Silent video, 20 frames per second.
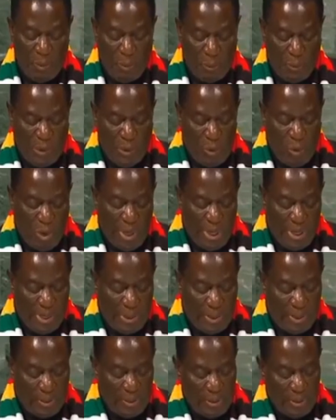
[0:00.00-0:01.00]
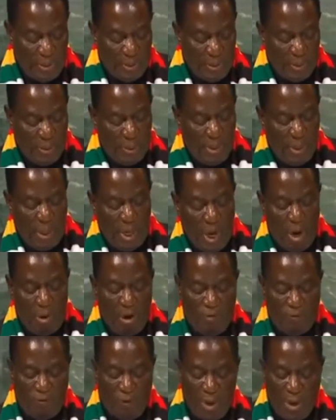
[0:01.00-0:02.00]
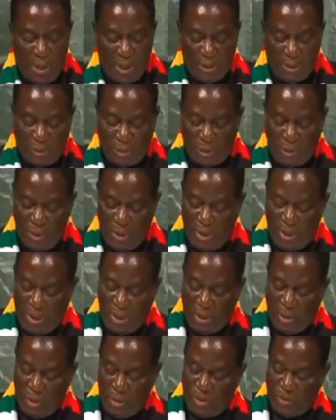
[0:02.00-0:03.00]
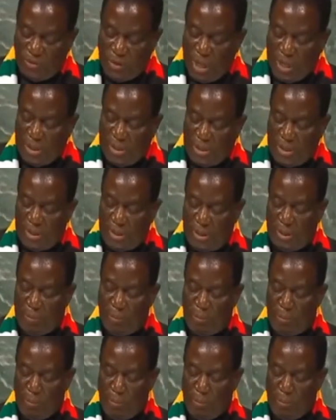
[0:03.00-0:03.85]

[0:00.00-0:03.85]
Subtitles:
Meanwhile, our focus on the construction,